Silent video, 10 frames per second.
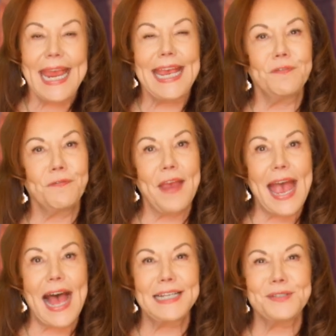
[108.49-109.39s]
In
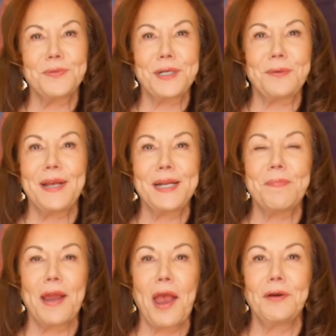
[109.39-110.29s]
fact, when I read a
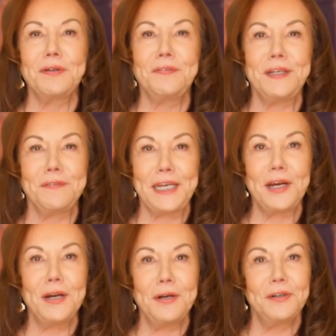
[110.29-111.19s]
biography of
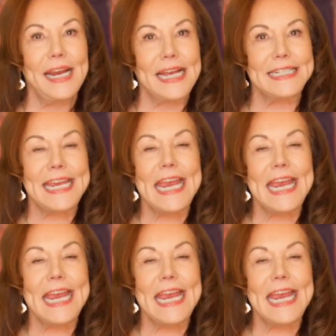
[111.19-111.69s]
Cary Grant,